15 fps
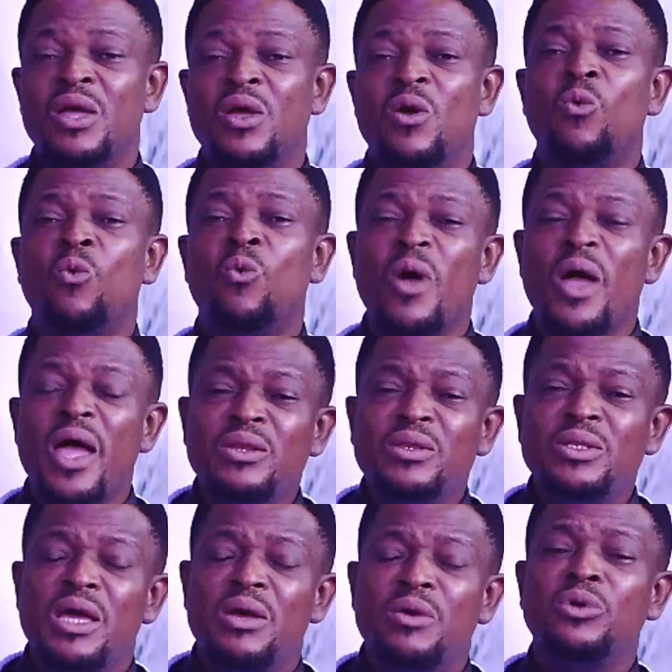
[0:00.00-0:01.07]
When
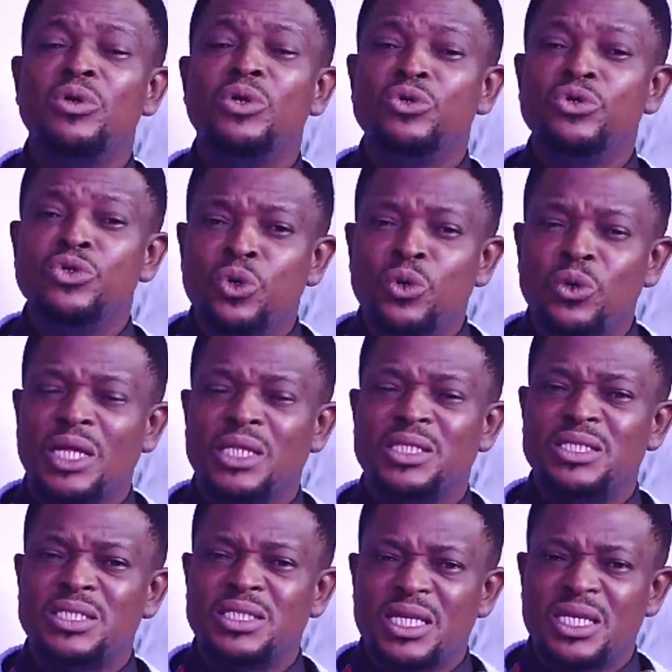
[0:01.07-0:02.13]
then will you know that
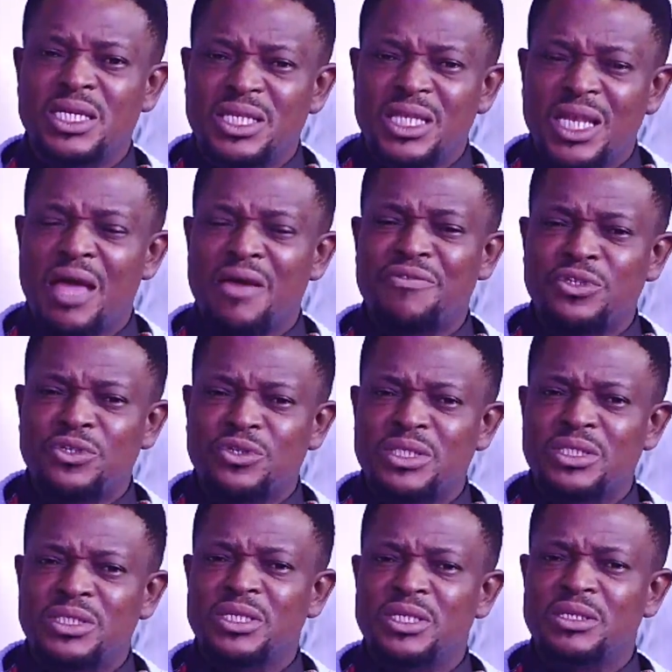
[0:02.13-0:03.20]
this is a
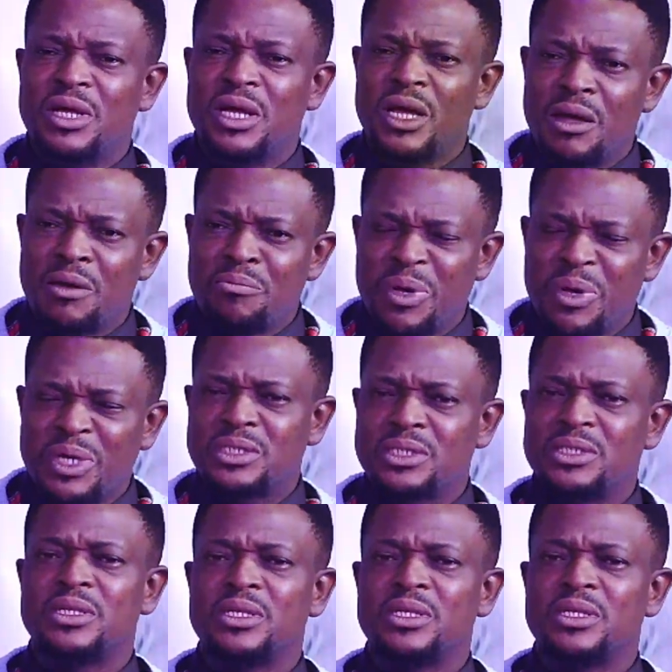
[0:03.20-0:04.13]
life-threatening person?